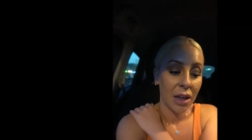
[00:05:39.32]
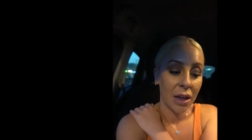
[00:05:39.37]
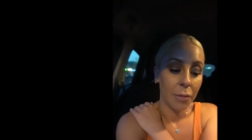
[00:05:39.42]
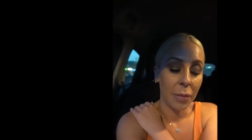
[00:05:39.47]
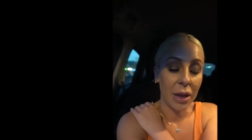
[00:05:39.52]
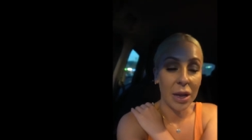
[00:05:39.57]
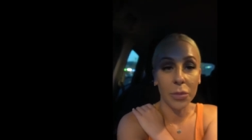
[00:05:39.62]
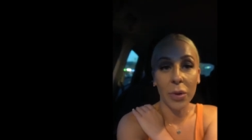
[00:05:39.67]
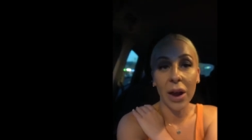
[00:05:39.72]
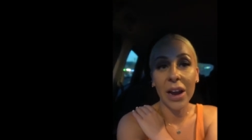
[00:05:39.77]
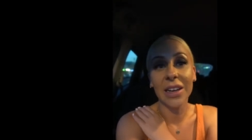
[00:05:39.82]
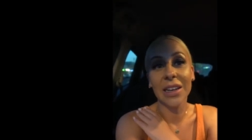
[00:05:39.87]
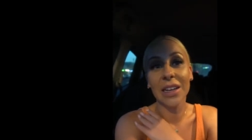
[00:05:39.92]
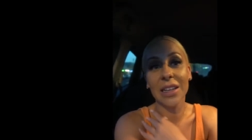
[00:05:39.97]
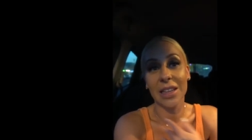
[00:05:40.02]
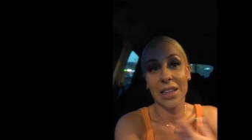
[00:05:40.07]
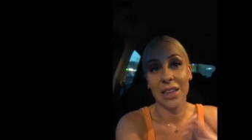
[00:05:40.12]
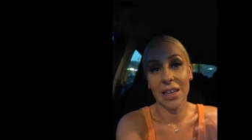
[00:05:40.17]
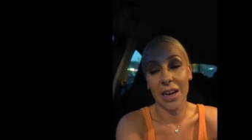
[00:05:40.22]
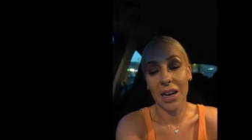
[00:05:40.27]
being
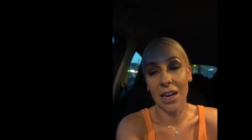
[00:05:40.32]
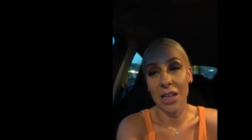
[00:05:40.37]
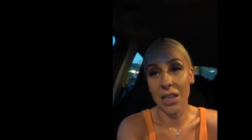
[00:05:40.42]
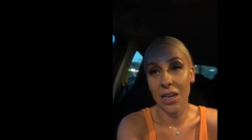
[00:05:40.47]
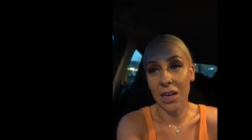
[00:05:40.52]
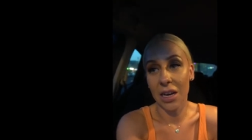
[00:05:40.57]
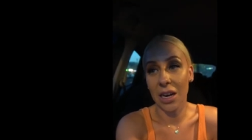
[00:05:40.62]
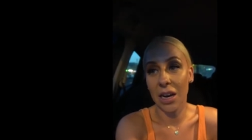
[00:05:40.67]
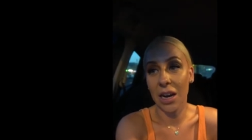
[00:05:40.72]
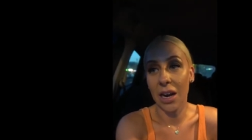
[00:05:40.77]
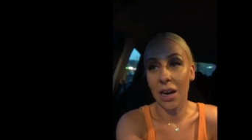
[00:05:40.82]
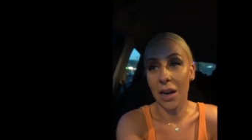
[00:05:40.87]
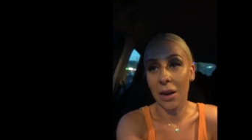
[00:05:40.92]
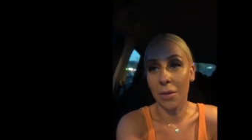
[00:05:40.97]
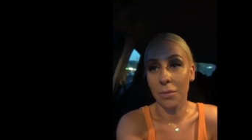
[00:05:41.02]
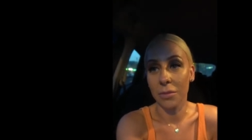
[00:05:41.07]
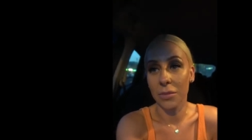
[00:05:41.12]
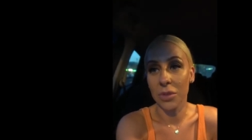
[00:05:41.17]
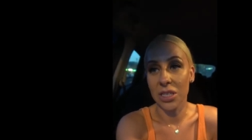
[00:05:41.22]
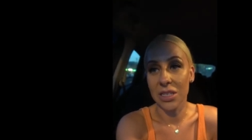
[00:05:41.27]
pregnant than the other.
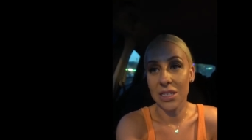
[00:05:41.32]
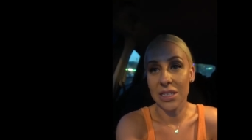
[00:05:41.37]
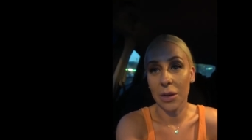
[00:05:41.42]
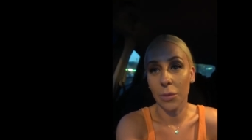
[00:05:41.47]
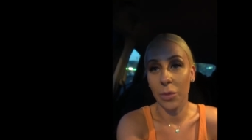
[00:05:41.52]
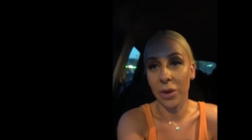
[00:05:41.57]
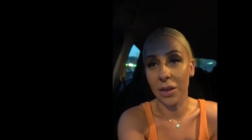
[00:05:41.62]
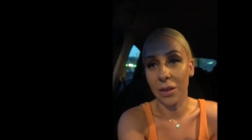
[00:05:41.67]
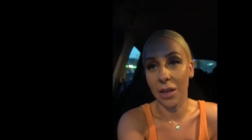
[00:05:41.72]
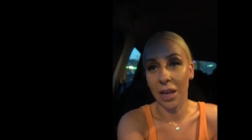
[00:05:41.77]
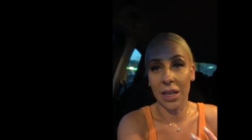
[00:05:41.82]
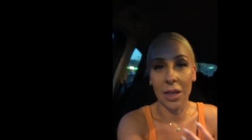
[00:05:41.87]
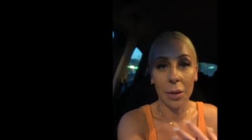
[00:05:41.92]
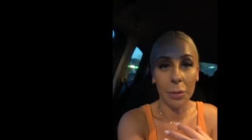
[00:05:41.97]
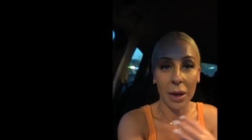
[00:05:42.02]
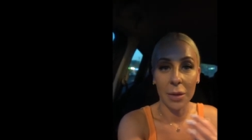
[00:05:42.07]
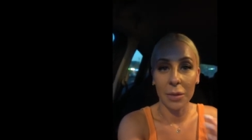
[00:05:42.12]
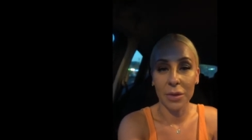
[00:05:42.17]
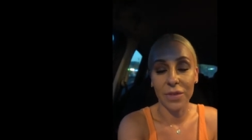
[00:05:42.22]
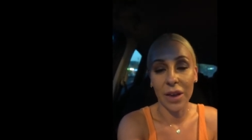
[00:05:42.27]
Um, she said when like the
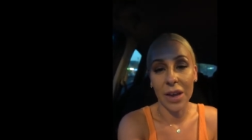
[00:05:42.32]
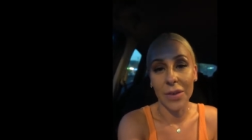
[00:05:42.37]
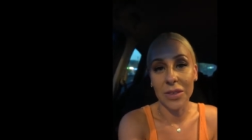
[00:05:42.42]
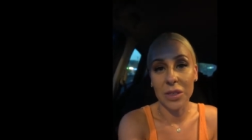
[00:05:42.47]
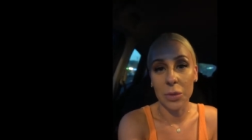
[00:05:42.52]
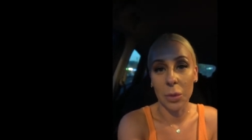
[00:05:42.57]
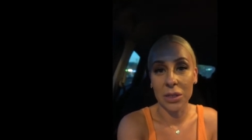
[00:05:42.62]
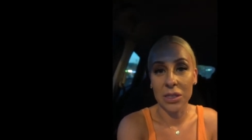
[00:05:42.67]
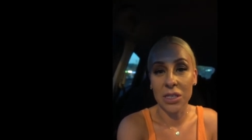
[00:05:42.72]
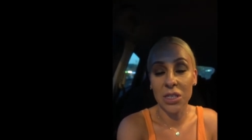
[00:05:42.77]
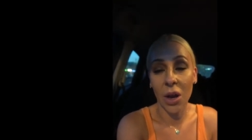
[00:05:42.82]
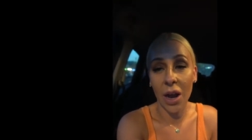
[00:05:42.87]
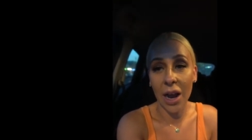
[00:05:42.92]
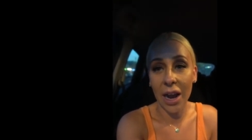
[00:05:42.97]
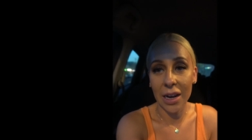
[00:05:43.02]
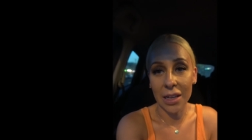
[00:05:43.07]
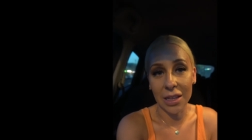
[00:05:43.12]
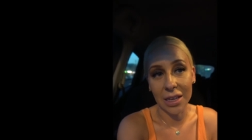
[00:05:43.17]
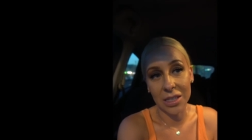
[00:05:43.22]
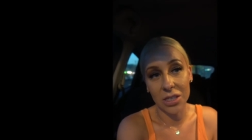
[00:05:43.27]
baby favors one
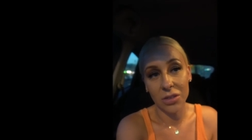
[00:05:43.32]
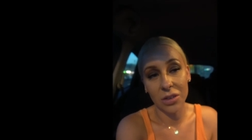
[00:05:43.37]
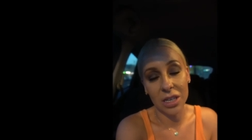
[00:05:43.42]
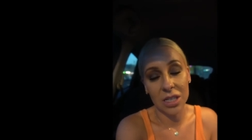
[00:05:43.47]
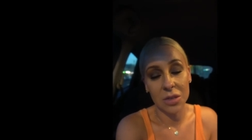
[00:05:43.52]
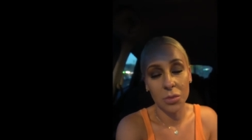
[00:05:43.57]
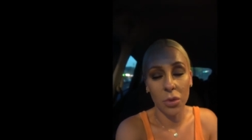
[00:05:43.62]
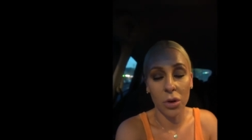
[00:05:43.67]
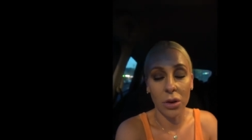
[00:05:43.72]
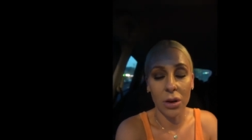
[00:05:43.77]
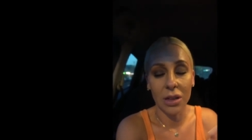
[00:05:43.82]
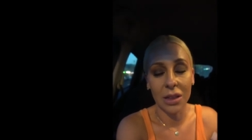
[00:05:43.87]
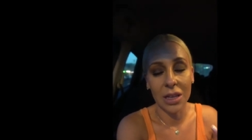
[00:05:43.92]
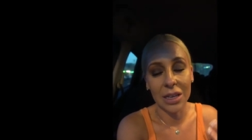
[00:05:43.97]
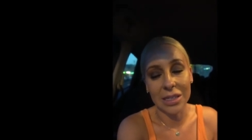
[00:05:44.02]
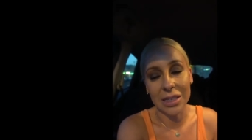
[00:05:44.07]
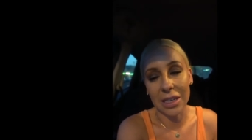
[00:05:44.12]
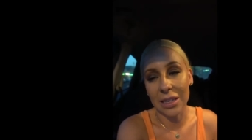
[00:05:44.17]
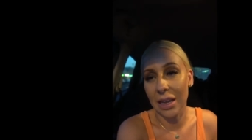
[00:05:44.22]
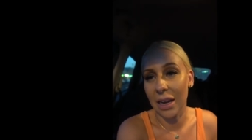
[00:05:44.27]
side and they stretch more and
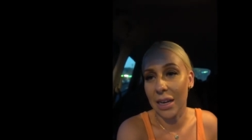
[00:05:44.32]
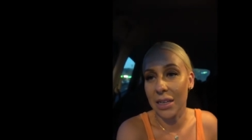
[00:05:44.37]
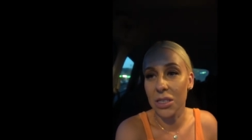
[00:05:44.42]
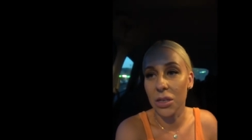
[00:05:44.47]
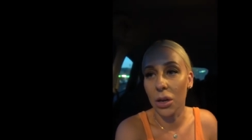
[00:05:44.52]
things like that.